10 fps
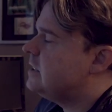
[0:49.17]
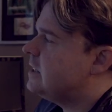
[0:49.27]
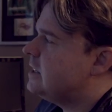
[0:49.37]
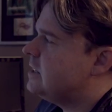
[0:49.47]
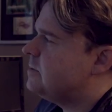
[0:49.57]

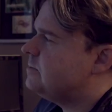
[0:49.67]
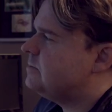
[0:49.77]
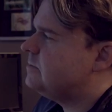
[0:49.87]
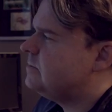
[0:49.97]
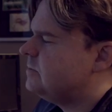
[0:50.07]

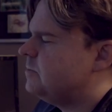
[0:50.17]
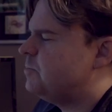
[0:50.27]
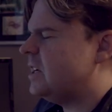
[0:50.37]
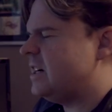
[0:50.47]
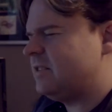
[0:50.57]
Um,
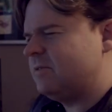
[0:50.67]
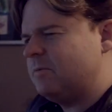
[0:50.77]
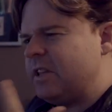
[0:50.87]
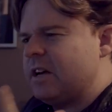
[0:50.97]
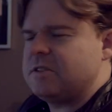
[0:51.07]
but
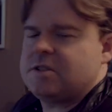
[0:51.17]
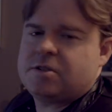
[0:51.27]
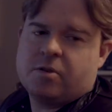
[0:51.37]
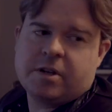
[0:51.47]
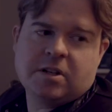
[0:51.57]
without
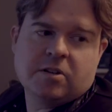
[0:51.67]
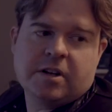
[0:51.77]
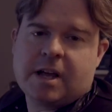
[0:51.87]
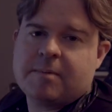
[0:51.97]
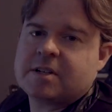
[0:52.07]
destroying your
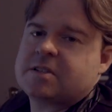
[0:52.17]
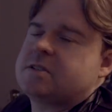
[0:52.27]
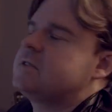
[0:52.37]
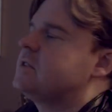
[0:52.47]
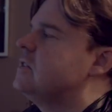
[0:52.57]
dynamics.
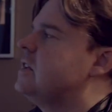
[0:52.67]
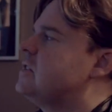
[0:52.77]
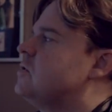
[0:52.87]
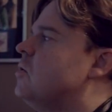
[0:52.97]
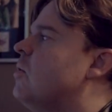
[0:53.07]
So
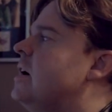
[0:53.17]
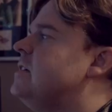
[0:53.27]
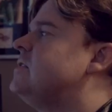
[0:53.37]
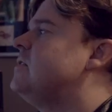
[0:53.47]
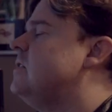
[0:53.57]
that's
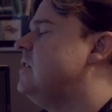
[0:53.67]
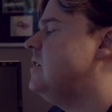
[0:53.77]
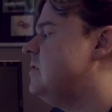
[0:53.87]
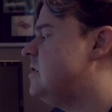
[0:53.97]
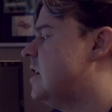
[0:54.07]
always
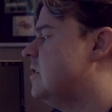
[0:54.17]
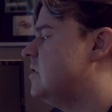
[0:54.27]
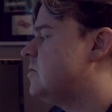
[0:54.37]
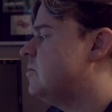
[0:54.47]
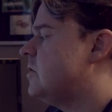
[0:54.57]
the
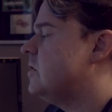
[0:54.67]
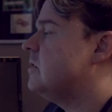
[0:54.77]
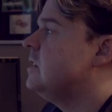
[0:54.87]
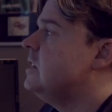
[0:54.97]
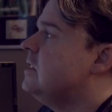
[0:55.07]
challenge with
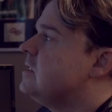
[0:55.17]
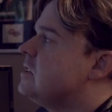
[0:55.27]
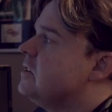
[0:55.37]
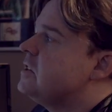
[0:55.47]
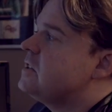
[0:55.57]
it.
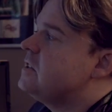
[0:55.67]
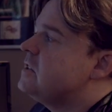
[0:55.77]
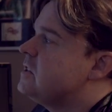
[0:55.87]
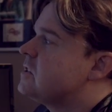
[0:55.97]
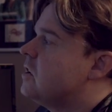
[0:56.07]
So this
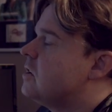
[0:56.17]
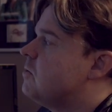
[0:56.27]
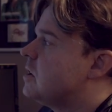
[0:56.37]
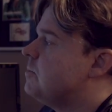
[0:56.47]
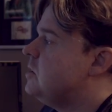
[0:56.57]
this is kind
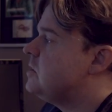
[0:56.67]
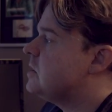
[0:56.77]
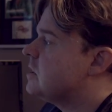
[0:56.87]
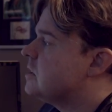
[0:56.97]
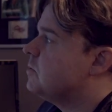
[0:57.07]
of what I'm
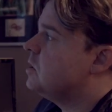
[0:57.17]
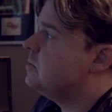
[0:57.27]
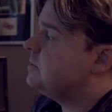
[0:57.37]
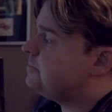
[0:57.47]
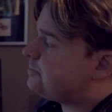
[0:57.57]
using at the
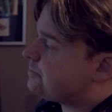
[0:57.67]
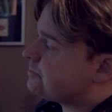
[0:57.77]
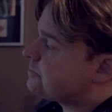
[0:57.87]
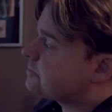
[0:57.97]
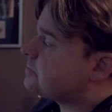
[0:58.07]
moment
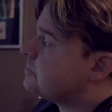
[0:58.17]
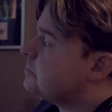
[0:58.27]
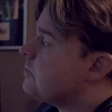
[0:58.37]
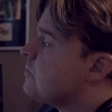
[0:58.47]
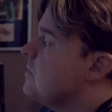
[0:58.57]

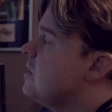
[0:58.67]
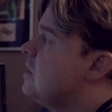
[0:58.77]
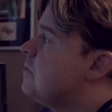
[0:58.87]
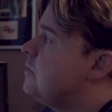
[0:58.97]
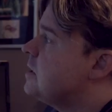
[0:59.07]

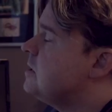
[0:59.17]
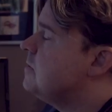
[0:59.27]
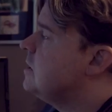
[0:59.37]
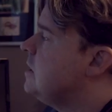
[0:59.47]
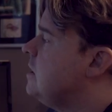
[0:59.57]

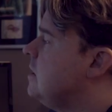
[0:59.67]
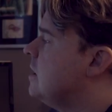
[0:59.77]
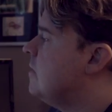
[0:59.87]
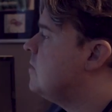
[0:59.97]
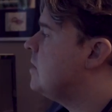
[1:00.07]

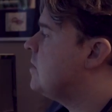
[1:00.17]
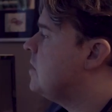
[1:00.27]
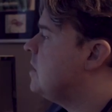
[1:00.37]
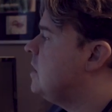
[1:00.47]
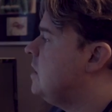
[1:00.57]
effectively
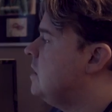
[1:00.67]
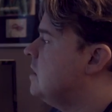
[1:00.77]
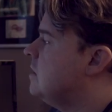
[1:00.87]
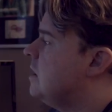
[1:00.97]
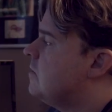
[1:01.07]
everything
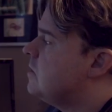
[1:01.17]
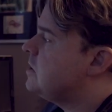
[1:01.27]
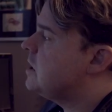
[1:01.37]
here, every